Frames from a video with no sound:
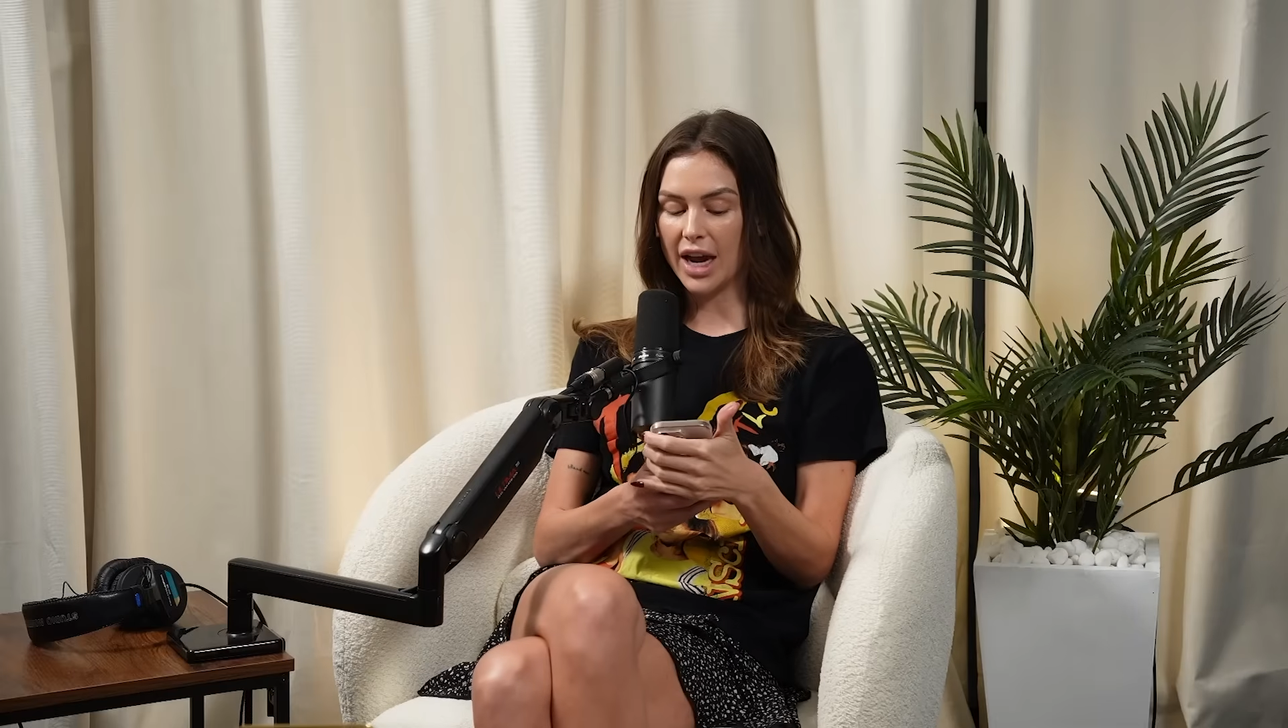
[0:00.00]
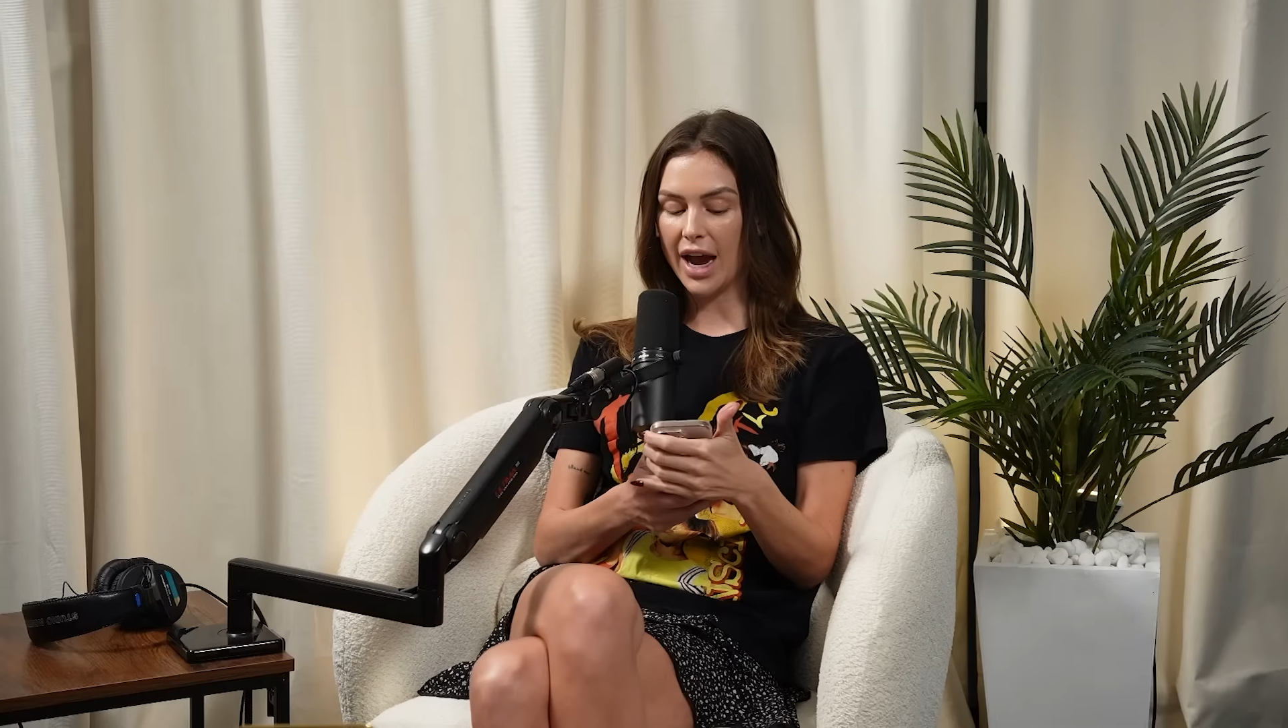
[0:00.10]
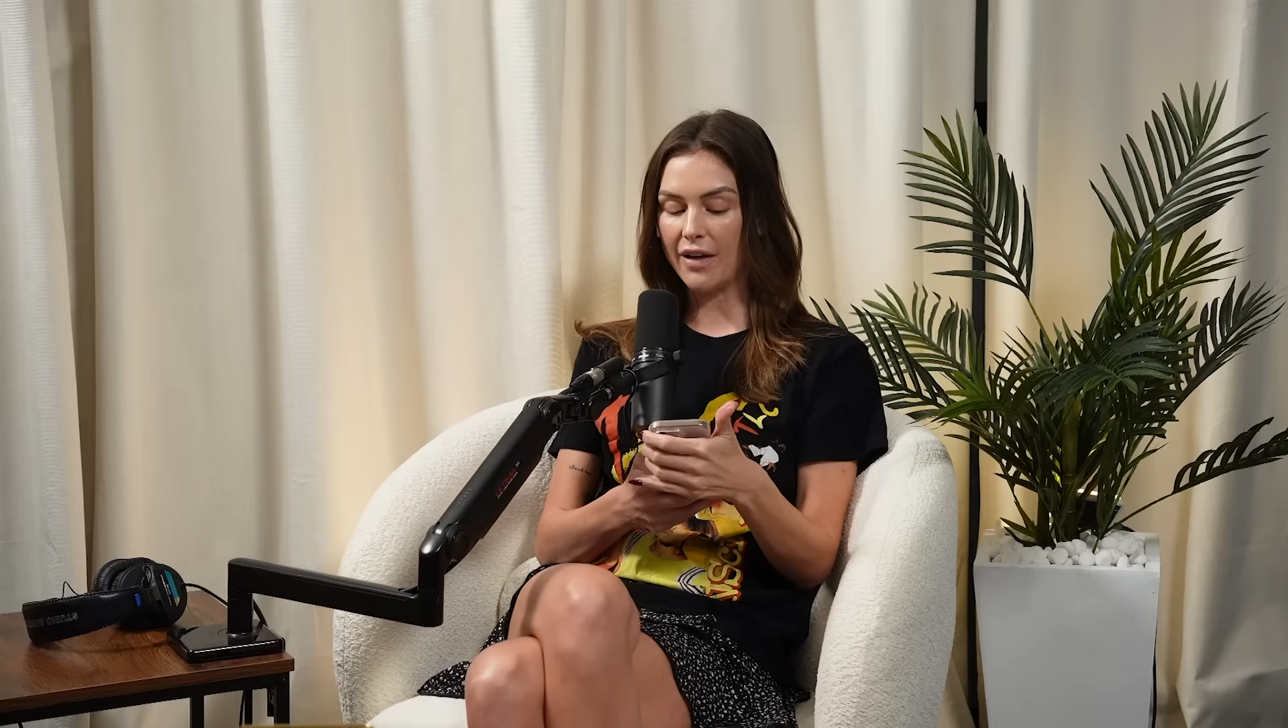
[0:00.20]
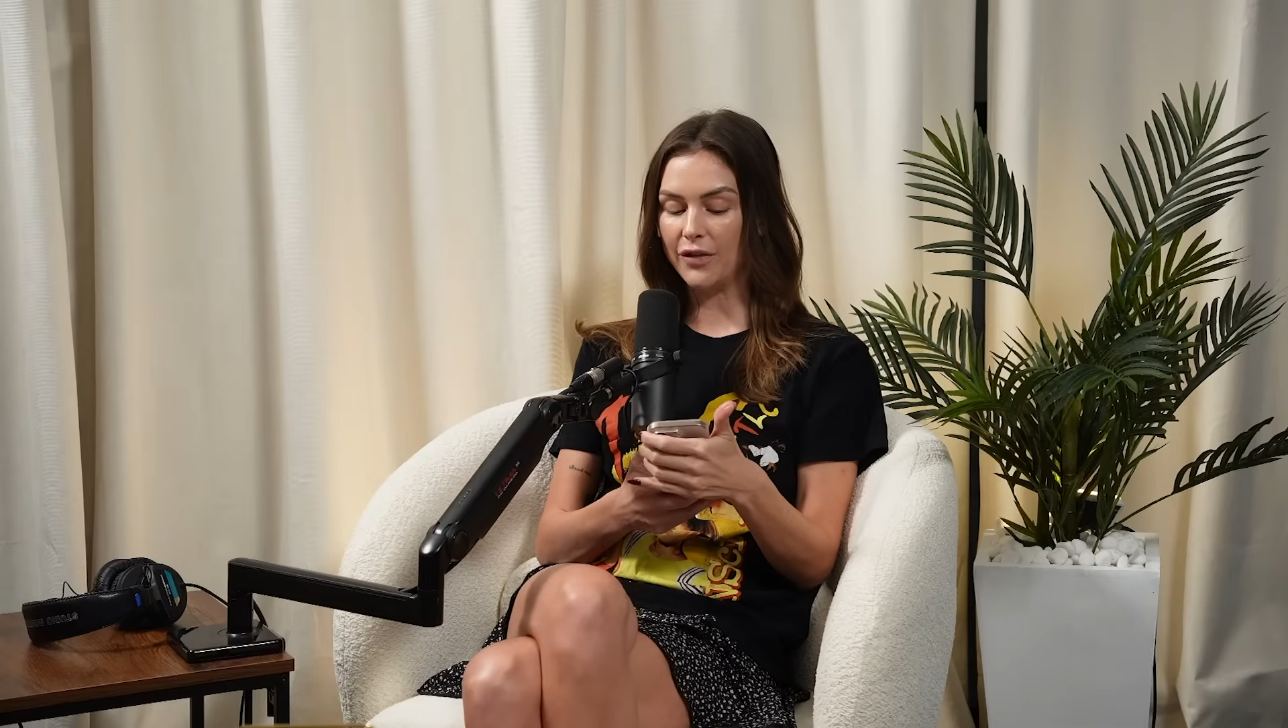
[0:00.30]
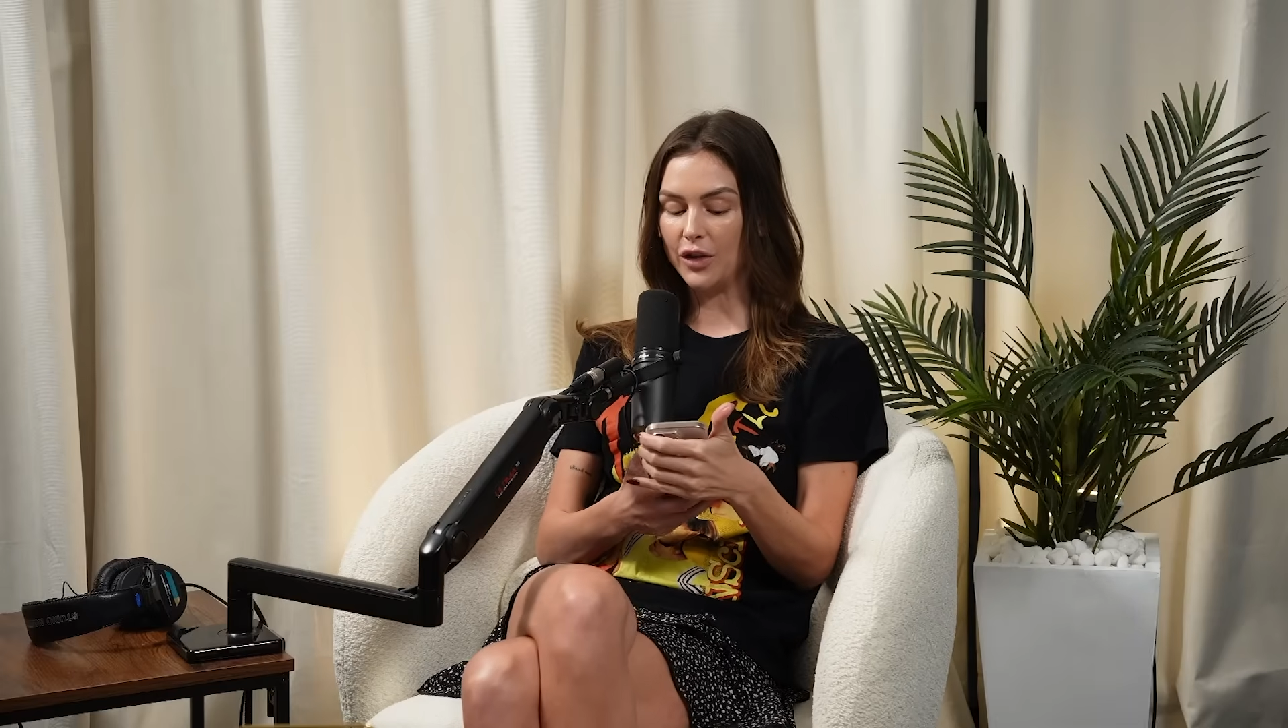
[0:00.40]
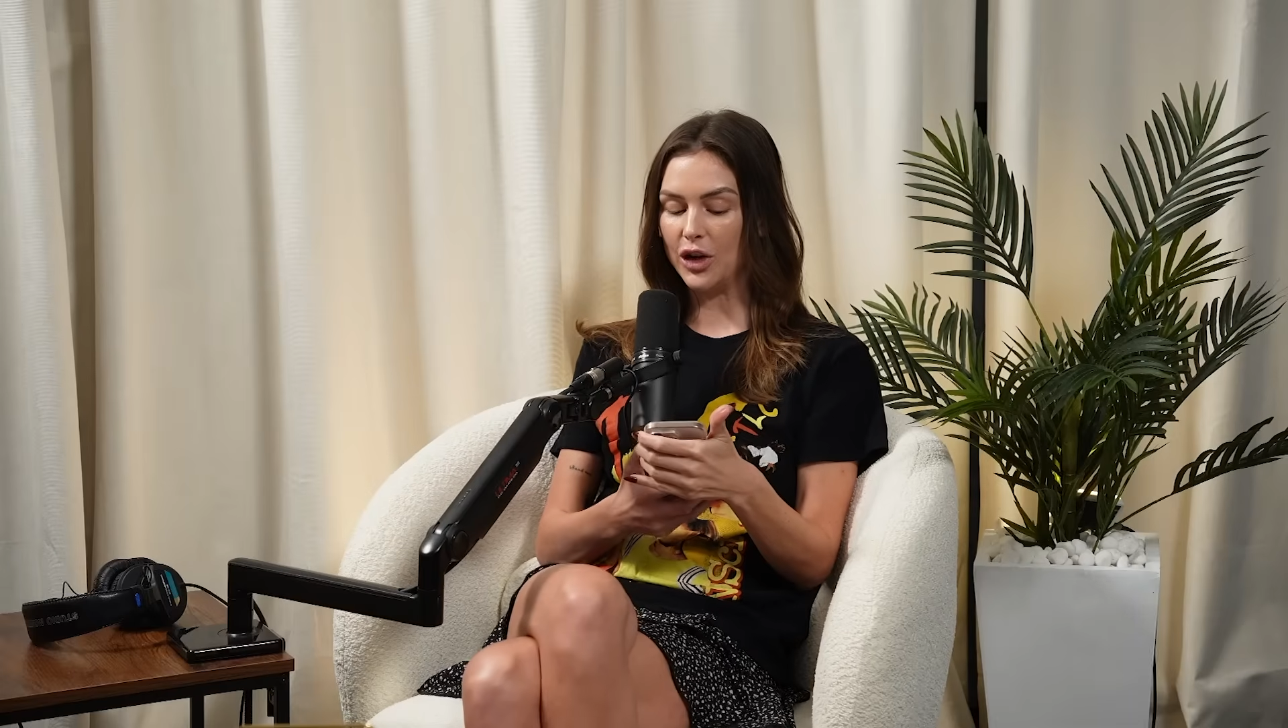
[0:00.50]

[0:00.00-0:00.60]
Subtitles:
have for